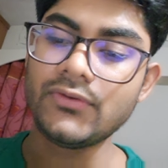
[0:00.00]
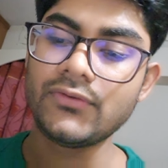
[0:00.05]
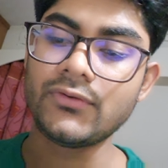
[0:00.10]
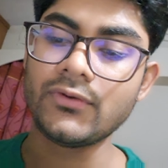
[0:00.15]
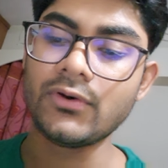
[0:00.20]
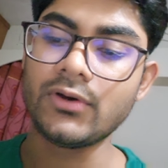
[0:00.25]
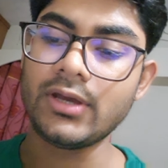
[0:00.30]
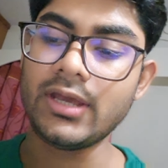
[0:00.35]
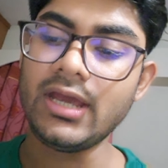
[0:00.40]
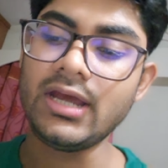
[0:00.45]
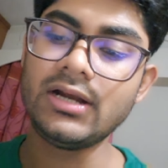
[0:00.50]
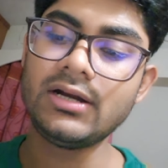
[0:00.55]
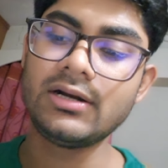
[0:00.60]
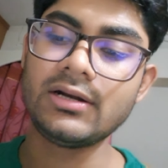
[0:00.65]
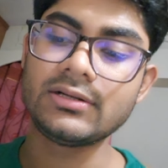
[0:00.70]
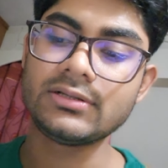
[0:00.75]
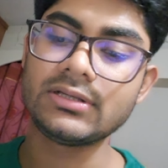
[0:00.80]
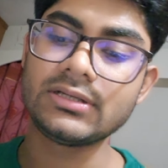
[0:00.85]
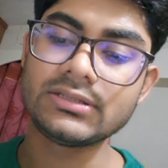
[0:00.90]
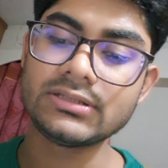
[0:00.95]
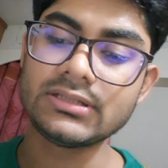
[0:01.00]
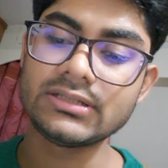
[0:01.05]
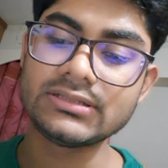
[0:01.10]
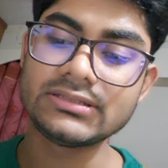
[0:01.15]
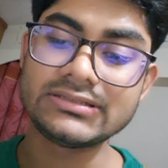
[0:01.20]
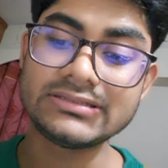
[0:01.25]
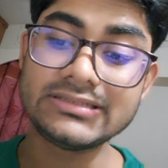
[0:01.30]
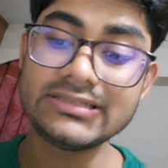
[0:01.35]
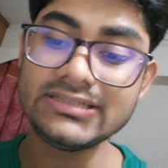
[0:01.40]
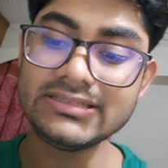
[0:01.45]
So here
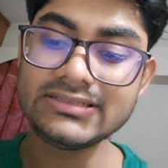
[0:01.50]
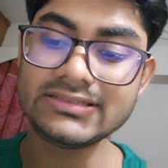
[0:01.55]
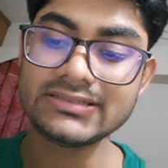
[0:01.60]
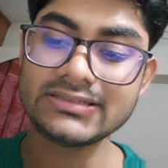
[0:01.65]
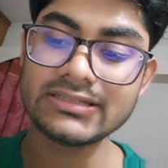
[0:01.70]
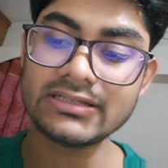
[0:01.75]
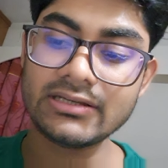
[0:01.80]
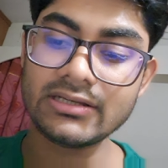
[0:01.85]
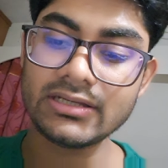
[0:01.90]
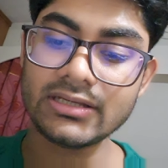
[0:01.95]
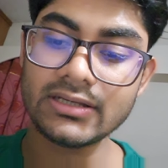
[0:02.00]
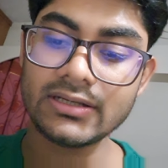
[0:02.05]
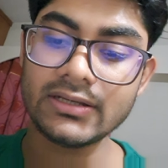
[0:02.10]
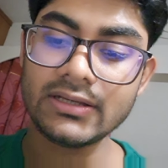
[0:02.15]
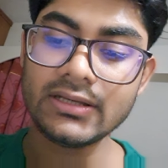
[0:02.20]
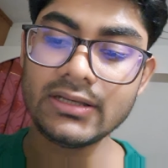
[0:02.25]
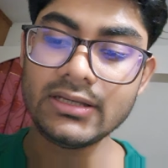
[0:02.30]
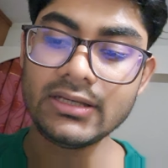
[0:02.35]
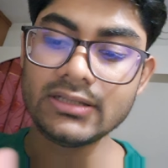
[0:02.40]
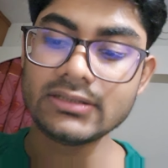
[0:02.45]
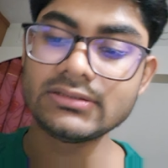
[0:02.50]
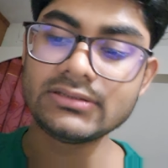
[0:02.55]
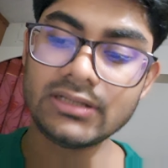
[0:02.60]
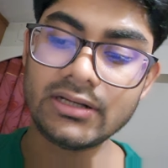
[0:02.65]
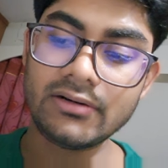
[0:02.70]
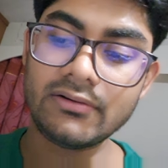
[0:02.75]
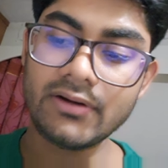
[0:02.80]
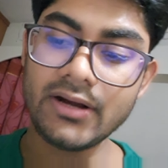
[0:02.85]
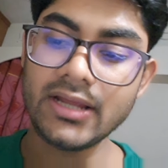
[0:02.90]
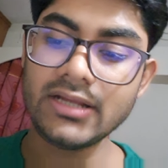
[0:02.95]
this
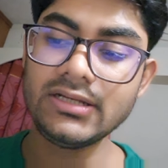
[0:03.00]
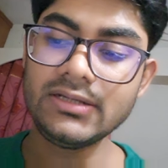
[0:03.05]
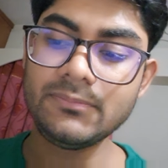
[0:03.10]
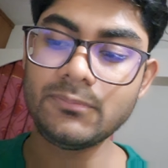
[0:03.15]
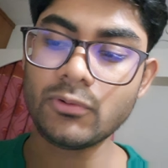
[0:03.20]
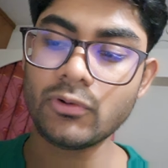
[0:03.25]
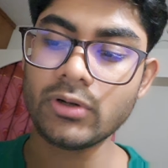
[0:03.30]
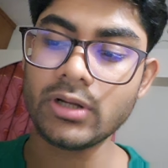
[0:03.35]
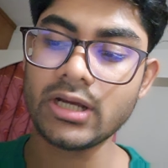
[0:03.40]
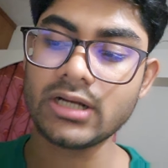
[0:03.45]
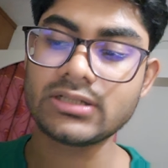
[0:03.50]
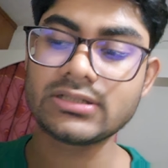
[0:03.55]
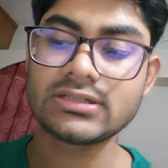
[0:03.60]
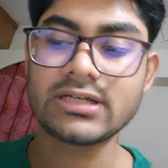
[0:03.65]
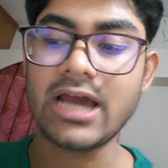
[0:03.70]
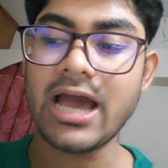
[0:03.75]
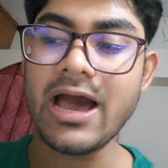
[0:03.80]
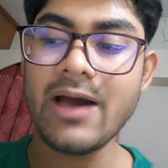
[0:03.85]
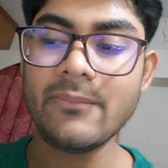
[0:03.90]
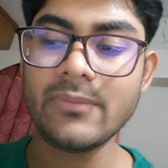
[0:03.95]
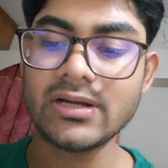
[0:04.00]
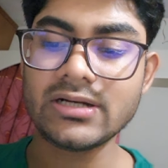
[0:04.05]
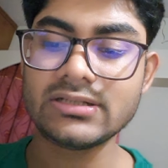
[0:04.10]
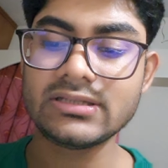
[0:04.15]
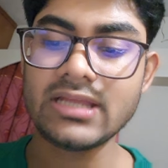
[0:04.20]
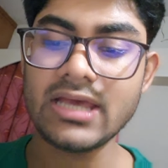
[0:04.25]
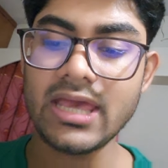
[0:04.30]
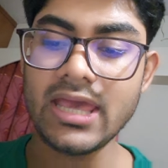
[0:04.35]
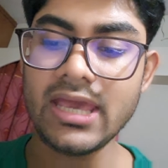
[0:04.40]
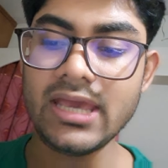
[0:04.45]
the ready product come
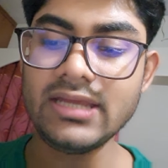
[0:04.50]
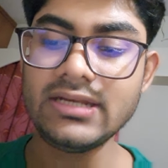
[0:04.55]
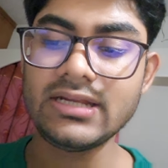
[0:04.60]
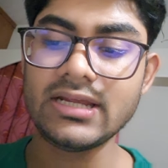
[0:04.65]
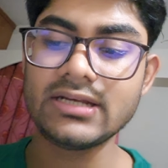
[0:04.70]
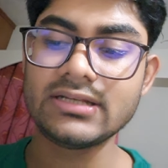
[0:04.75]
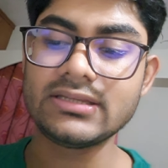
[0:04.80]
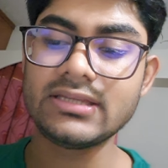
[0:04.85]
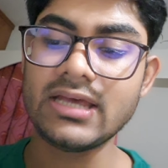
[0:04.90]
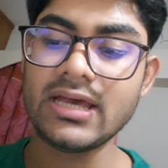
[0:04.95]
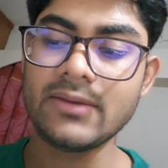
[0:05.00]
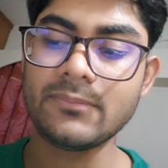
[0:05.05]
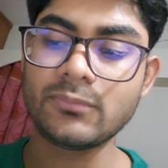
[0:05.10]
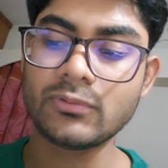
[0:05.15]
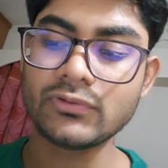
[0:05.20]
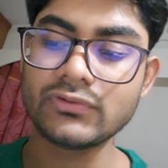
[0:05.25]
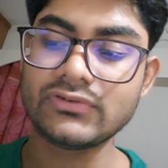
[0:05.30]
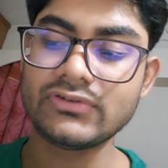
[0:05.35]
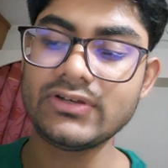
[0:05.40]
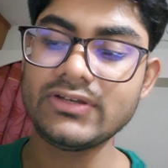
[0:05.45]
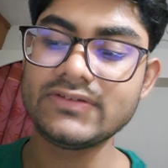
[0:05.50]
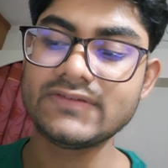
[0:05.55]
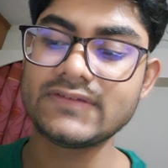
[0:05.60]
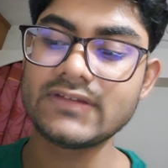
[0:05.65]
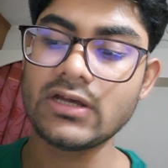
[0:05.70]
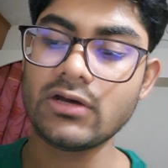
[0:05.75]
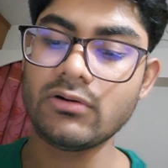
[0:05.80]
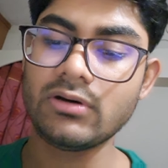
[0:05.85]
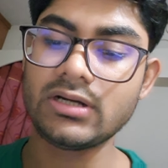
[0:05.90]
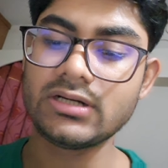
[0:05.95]
at the end, and the process
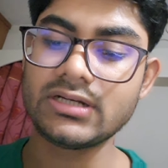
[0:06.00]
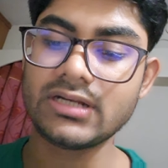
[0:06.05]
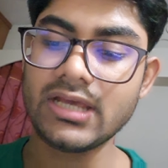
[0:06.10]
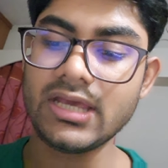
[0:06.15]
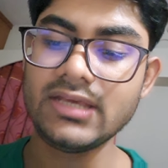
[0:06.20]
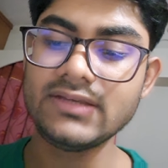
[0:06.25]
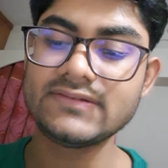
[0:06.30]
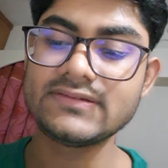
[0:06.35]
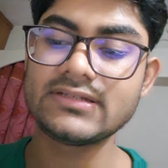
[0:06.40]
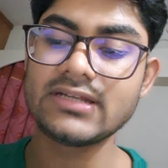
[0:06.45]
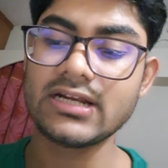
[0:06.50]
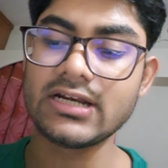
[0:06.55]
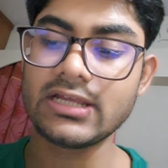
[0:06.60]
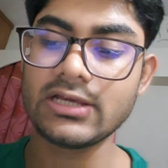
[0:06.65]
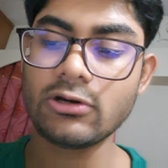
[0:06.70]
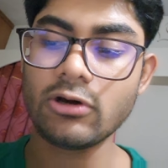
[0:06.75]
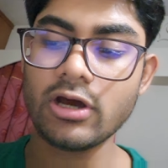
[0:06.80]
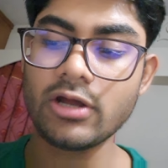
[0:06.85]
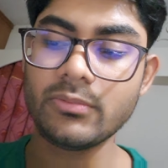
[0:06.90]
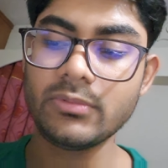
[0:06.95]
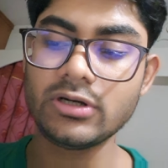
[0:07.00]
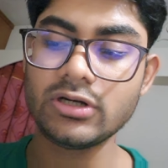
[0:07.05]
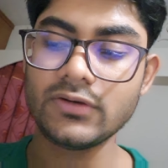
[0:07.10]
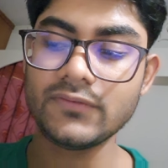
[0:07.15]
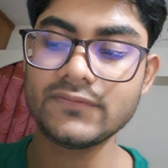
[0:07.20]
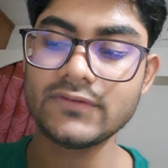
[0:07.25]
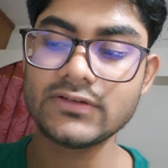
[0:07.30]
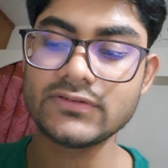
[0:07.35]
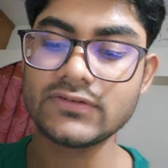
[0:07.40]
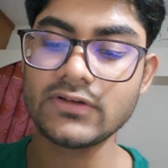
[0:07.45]
nowadays the requirement
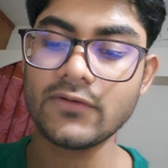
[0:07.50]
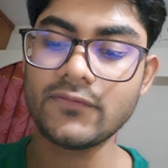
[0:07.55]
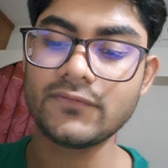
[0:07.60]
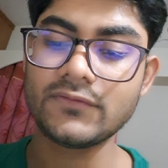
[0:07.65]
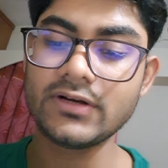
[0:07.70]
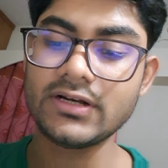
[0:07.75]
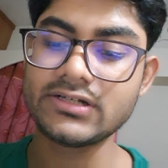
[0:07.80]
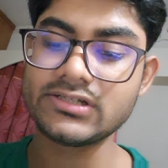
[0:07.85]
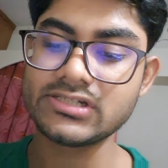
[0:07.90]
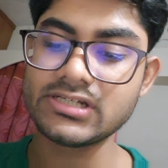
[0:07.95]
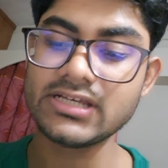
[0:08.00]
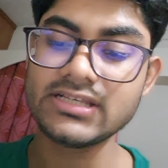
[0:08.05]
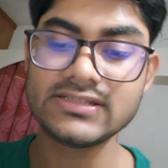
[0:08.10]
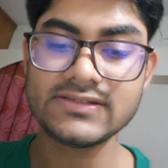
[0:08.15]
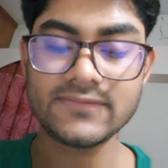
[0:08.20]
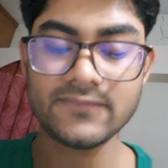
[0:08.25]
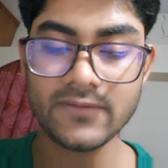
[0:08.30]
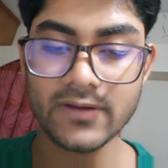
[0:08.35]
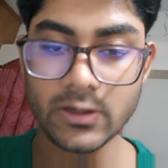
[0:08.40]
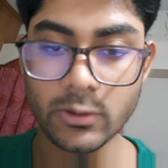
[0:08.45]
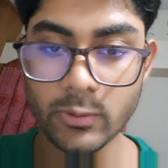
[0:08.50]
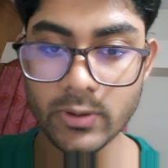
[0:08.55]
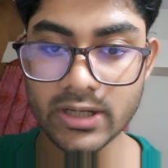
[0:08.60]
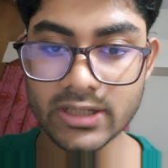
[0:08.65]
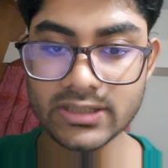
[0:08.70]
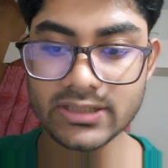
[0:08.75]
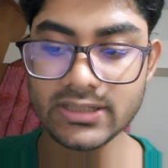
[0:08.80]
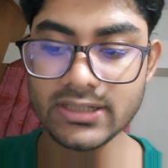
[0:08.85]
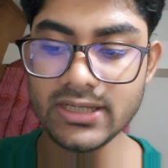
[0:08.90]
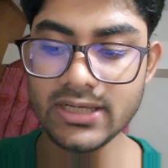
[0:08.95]
of the software change
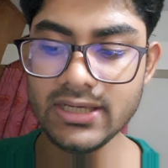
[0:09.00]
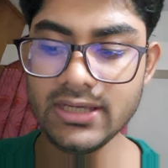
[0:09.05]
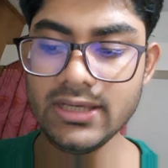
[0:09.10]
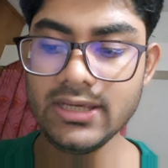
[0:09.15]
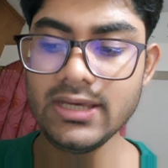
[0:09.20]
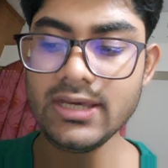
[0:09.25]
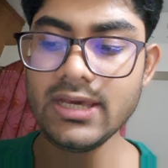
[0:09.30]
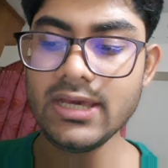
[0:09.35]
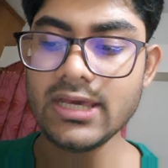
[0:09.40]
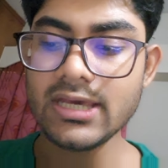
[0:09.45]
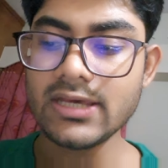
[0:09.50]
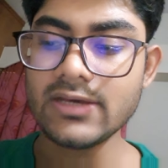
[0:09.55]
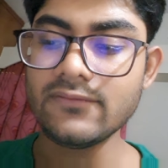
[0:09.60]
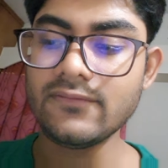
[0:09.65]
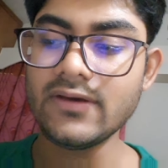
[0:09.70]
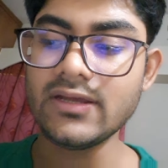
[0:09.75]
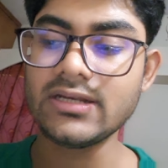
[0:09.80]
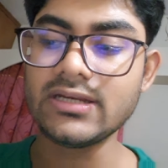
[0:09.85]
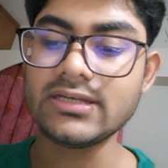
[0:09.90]
frequently, even